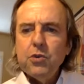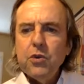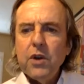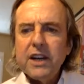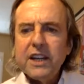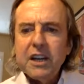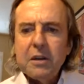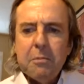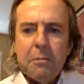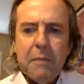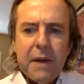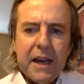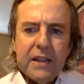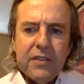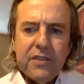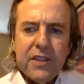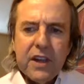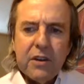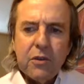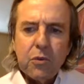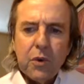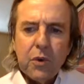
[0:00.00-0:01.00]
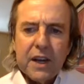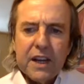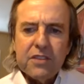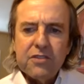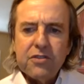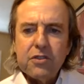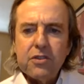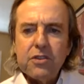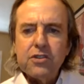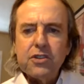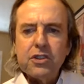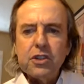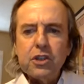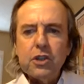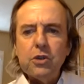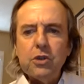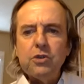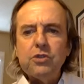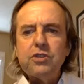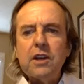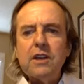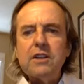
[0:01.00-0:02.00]
recommend that racers
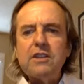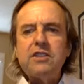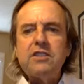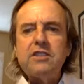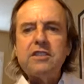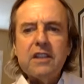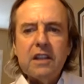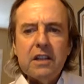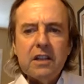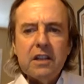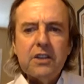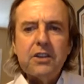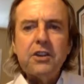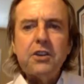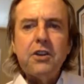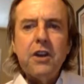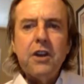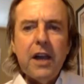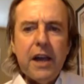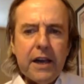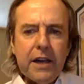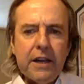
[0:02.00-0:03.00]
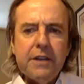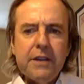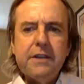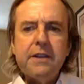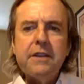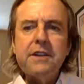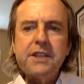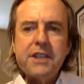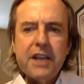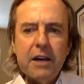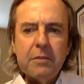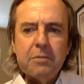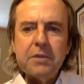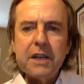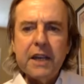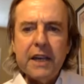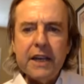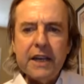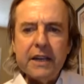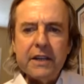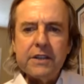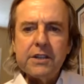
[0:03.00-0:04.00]
use a cylinder head temp
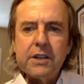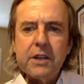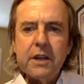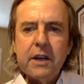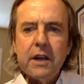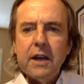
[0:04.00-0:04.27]
gauge